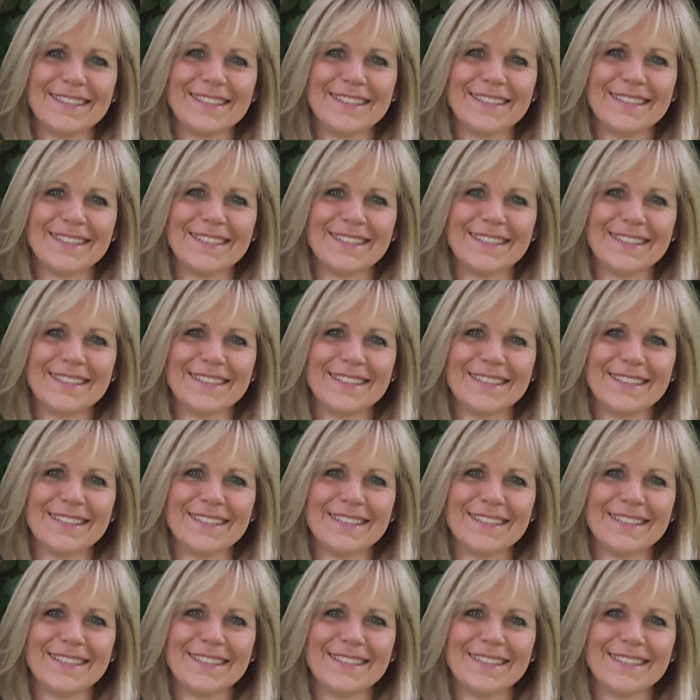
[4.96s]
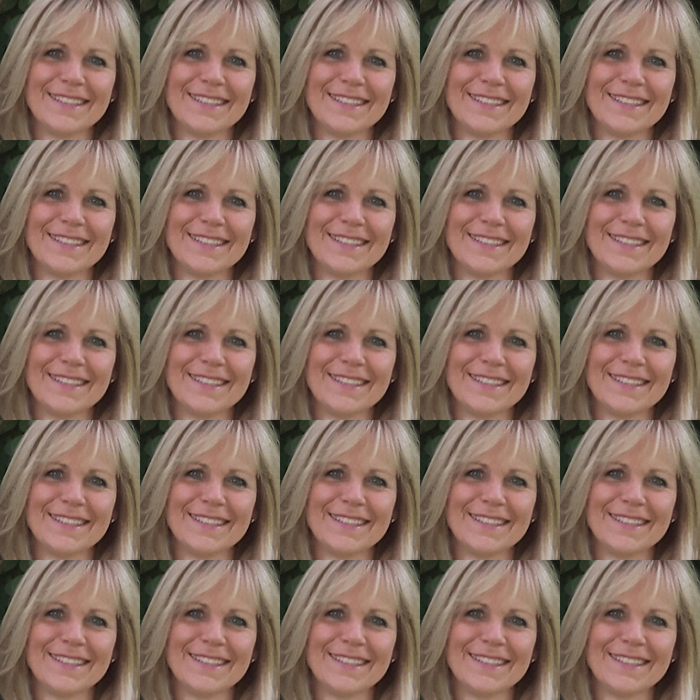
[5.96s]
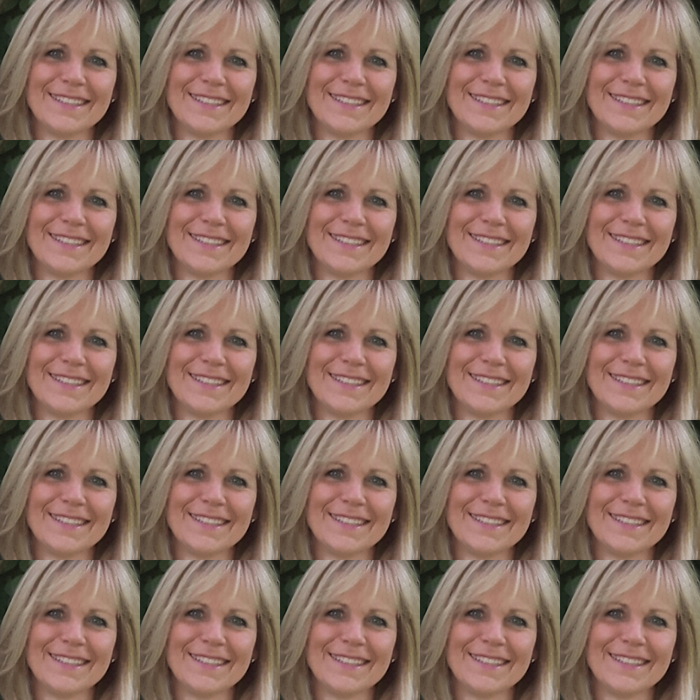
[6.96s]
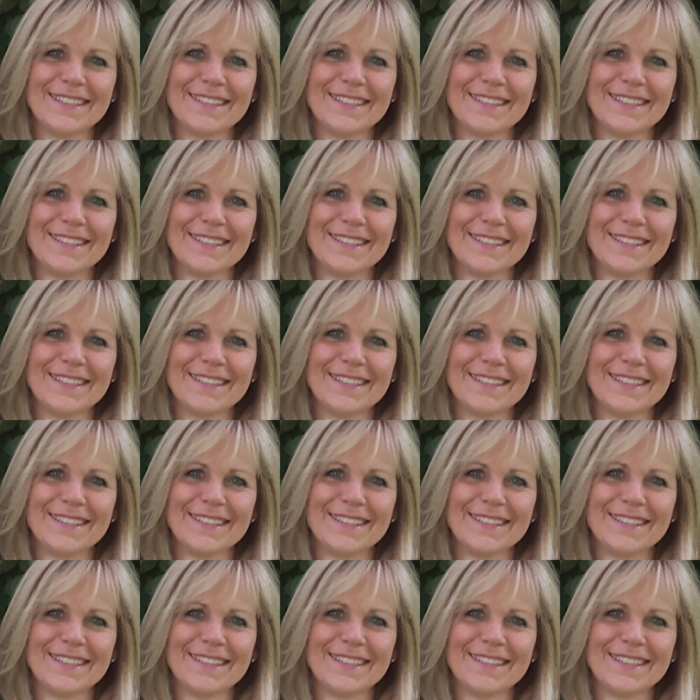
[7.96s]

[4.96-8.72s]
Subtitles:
[no speech]